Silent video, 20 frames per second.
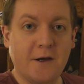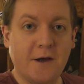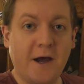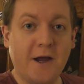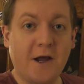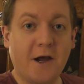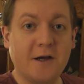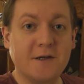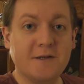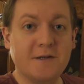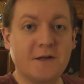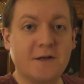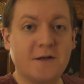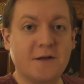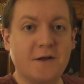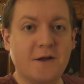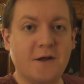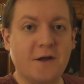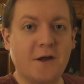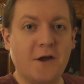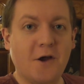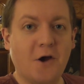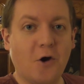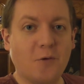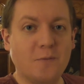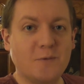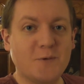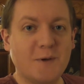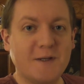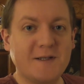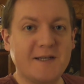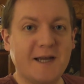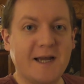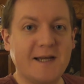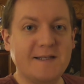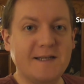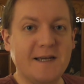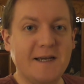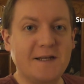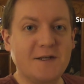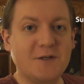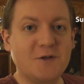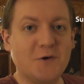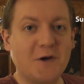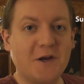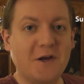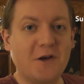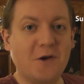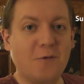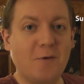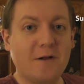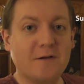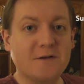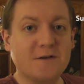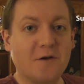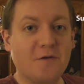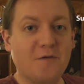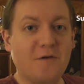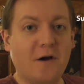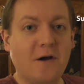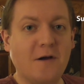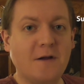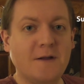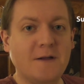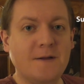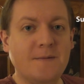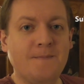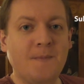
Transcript: Hi guys, hope 2018 is treating you well so far.